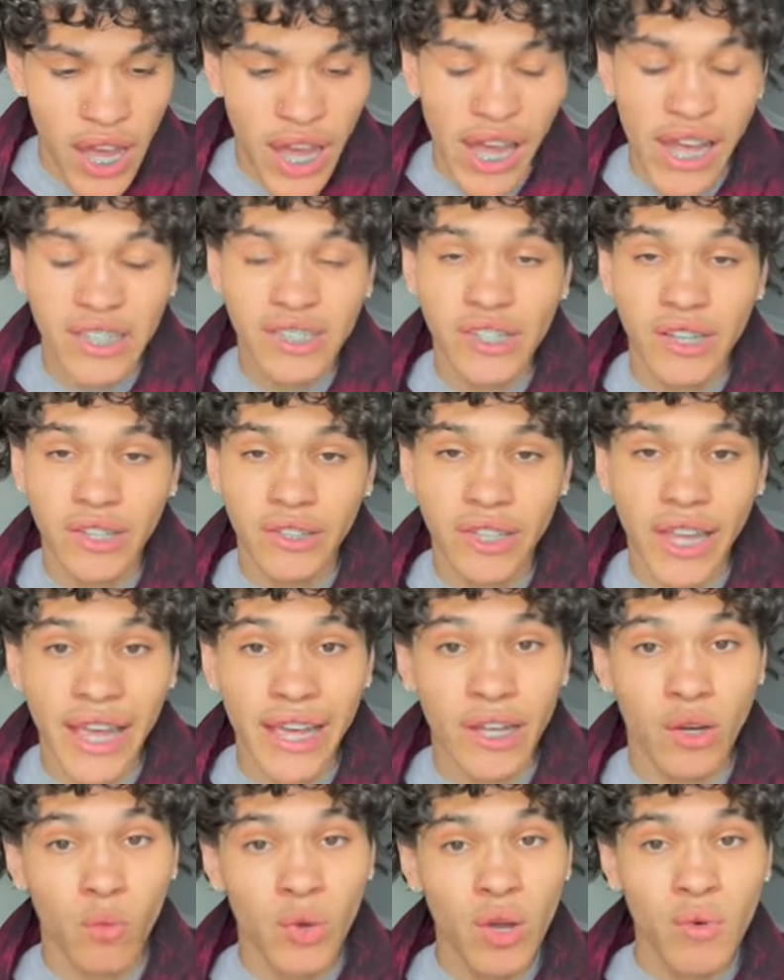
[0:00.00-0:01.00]
And to
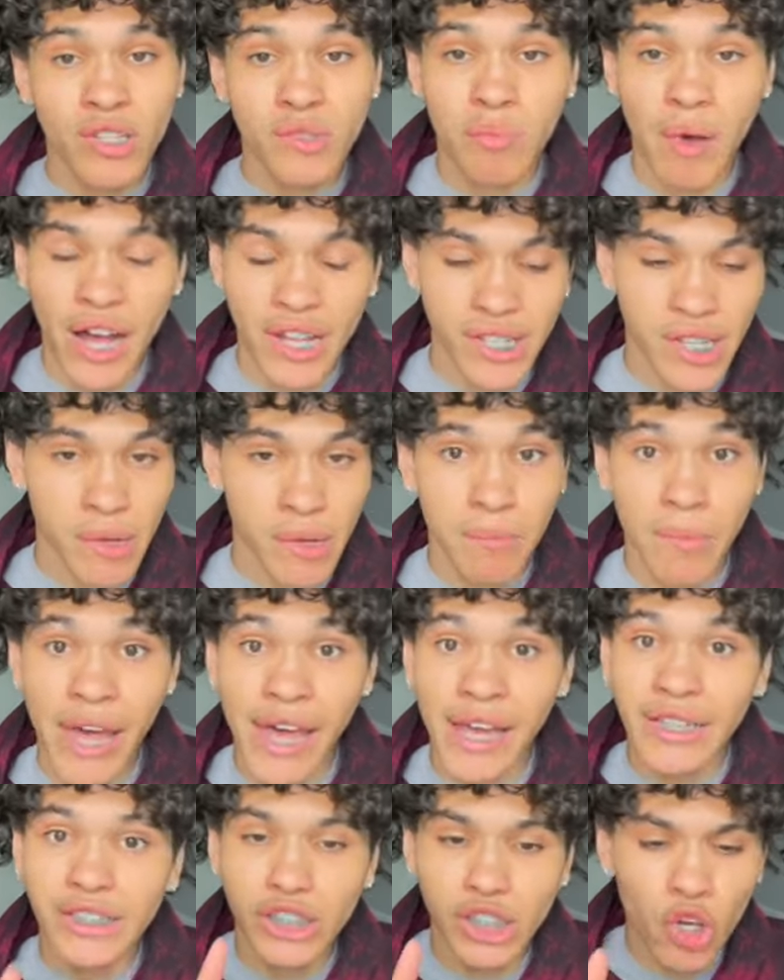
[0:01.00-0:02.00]
think we was about to
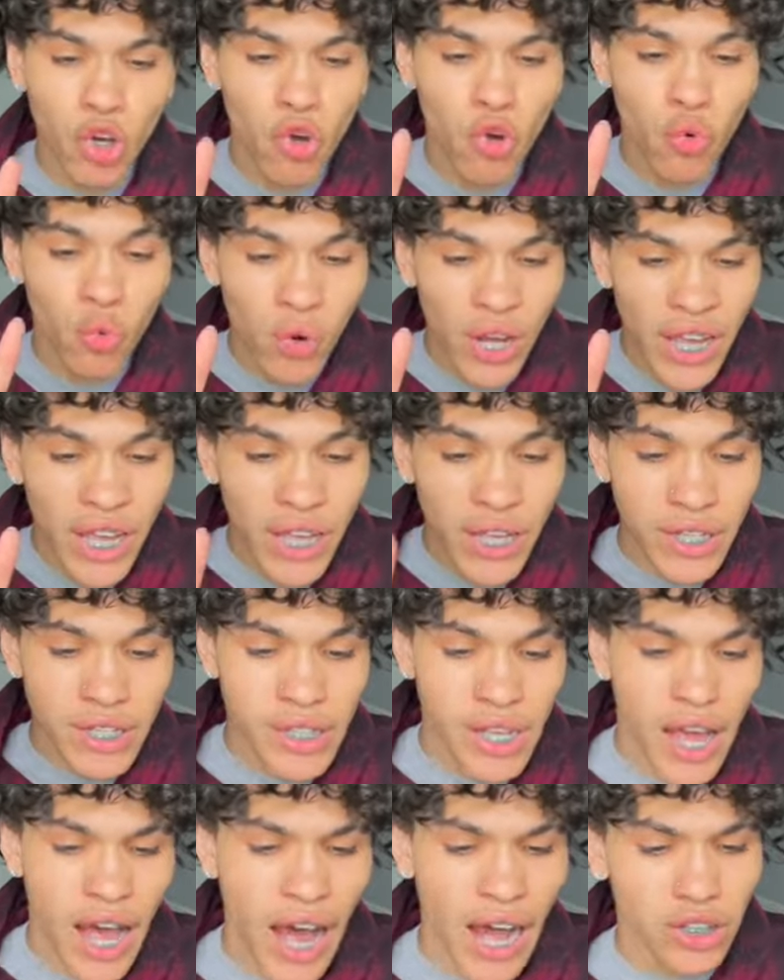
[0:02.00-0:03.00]
make two weeks.
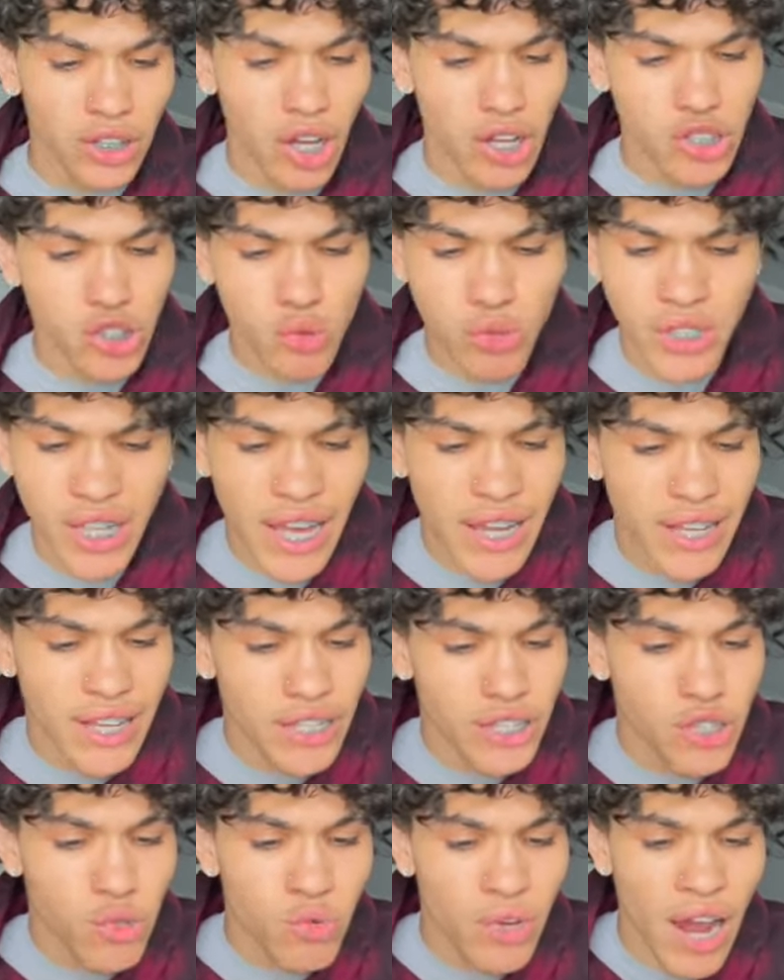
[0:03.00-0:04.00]
I thought you said
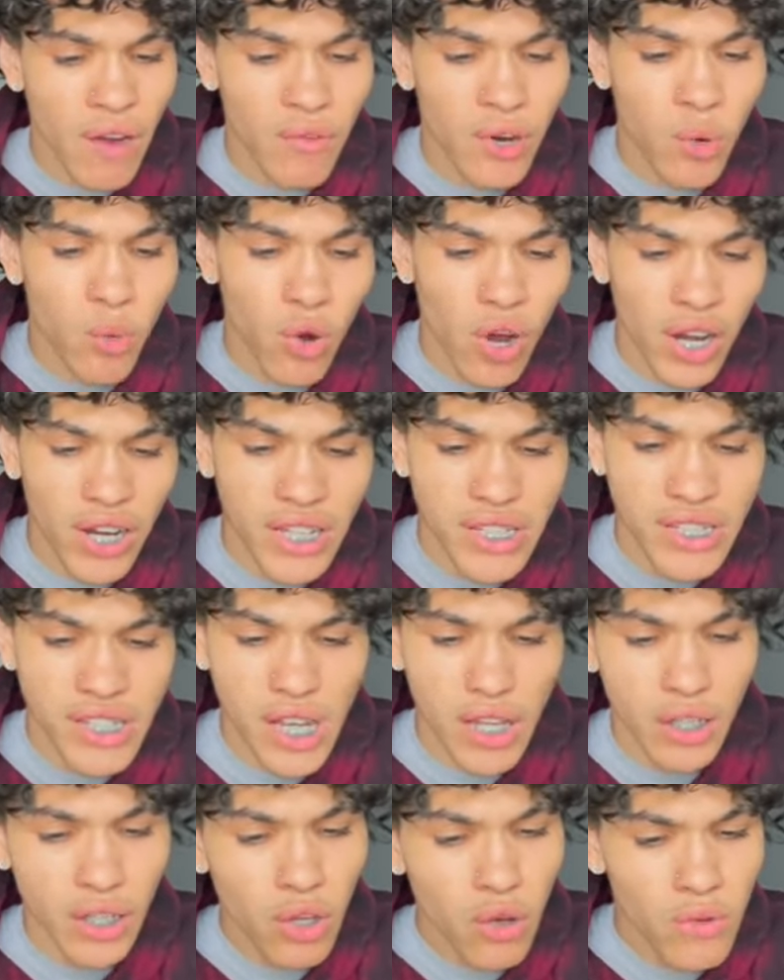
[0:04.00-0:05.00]
that you never wanted to
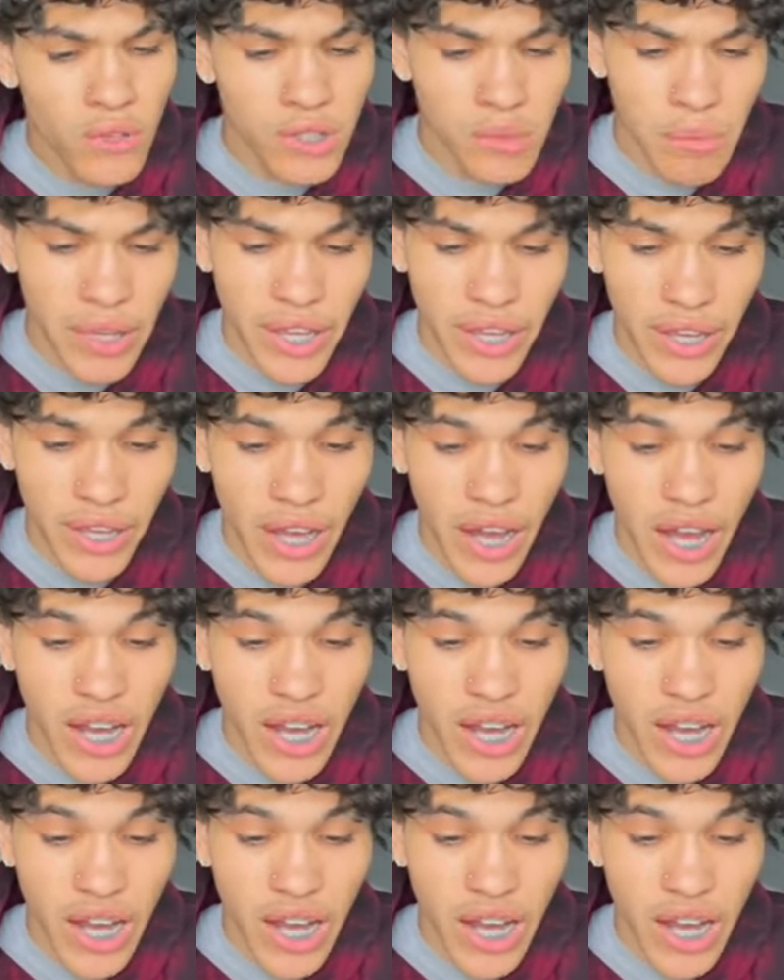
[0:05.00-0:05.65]
lose me.